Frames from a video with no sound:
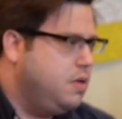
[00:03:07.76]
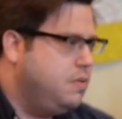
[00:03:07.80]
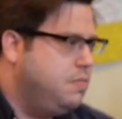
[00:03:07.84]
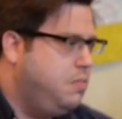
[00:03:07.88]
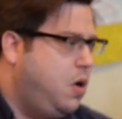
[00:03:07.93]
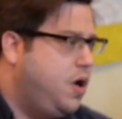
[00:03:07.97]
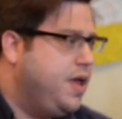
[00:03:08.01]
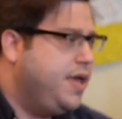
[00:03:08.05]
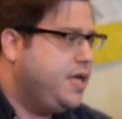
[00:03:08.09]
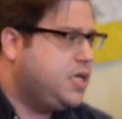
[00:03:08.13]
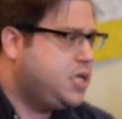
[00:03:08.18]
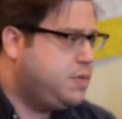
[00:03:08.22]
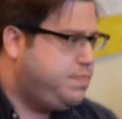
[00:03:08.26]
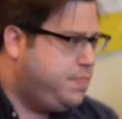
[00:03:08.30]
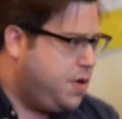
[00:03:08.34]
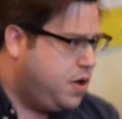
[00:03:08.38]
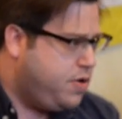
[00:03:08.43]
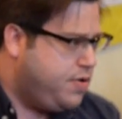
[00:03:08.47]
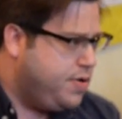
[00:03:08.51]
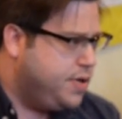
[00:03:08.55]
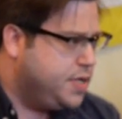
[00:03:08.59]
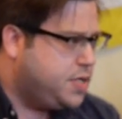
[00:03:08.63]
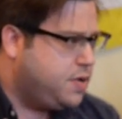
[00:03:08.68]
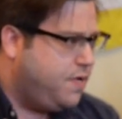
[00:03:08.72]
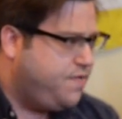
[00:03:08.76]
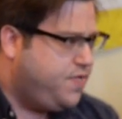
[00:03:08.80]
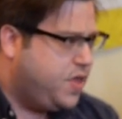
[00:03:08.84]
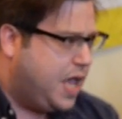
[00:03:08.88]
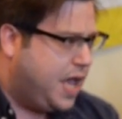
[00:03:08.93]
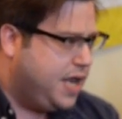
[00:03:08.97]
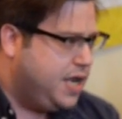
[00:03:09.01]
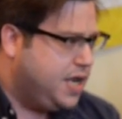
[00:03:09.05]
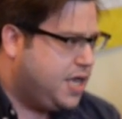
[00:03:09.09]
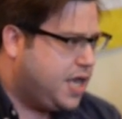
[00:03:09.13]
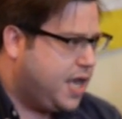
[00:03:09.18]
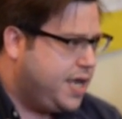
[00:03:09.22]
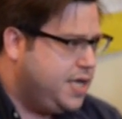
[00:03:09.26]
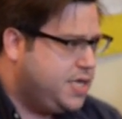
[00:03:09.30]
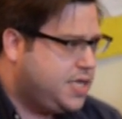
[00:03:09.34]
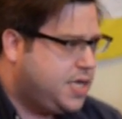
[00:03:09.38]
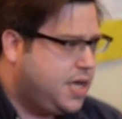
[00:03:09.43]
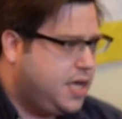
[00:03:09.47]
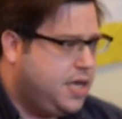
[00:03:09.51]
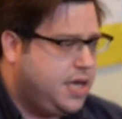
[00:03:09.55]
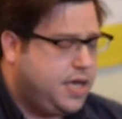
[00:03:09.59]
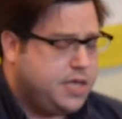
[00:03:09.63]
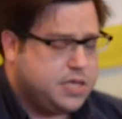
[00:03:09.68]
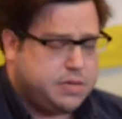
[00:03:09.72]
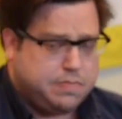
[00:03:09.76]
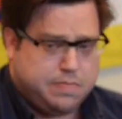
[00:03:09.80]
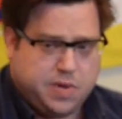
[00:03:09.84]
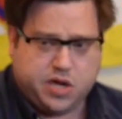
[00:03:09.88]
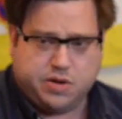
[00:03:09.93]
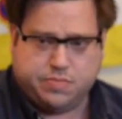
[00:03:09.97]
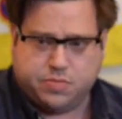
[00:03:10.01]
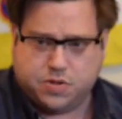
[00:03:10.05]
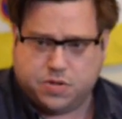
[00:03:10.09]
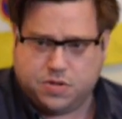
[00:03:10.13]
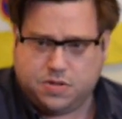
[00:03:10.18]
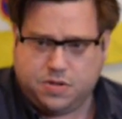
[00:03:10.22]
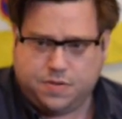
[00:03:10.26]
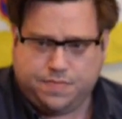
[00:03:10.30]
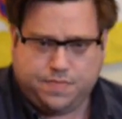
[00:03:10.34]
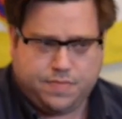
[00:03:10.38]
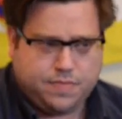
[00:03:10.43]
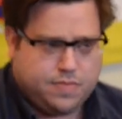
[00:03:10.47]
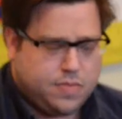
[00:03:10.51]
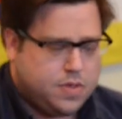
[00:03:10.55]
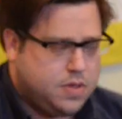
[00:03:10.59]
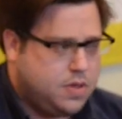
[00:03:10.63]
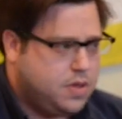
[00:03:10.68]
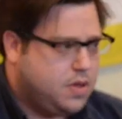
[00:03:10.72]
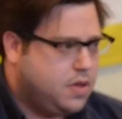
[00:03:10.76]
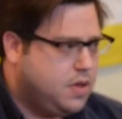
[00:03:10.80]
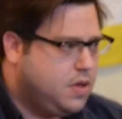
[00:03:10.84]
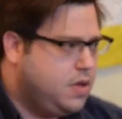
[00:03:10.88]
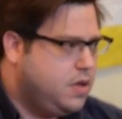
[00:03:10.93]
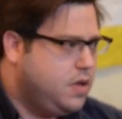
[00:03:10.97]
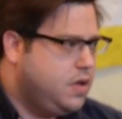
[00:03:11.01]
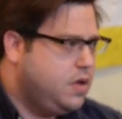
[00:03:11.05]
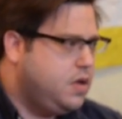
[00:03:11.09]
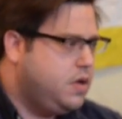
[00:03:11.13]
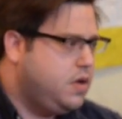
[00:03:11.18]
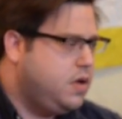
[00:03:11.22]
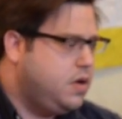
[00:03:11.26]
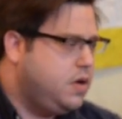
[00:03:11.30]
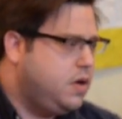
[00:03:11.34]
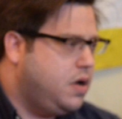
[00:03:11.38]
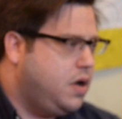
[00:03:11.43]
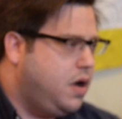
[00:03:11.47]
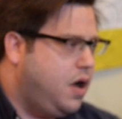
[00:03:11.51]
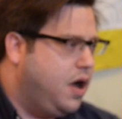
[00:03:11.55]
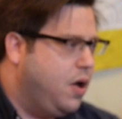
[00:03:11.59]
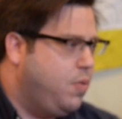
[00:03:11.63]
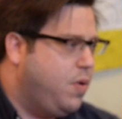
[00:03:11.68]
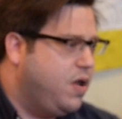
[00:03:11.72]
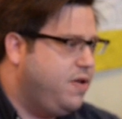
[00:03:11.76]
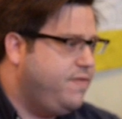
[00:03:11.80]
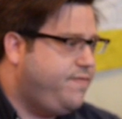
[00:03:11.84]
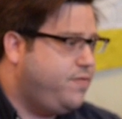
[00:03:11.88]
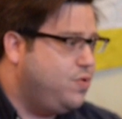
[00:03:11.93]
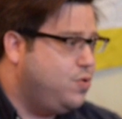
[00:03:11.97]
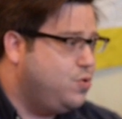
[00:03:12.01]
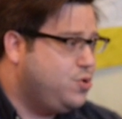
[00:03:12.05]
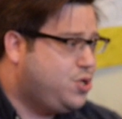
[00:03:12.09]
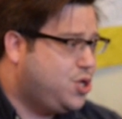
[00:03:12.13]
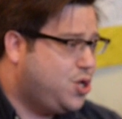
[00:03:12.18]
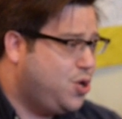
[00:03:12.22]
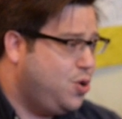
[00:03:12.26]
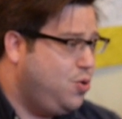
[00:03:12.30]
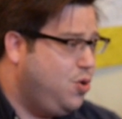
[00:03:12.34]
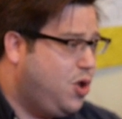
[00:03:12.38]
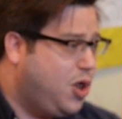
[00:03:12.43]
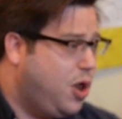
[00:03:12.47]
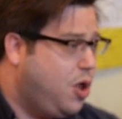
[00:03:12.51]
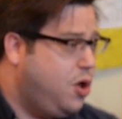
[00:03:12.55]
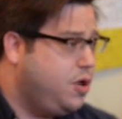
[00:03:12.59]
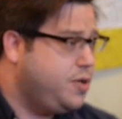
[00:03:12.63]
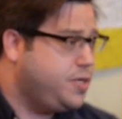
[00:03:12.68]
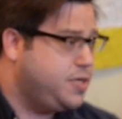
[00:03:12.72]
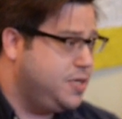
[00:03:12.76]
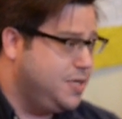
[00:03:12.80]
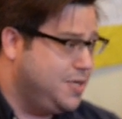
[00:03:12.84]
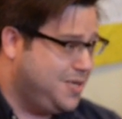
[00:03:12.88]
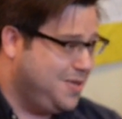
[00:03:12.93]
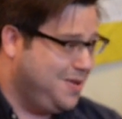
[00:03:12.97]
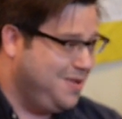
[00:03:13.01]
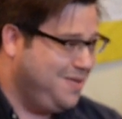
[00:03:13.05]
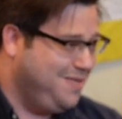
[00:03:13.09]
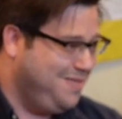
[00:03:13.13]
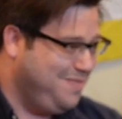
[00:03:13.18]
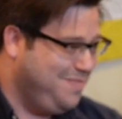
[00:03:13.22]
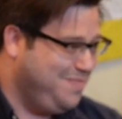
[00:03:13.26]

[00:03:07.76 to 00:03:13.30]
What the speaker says: My experience of the NKT is minimal. I went for 2 classes.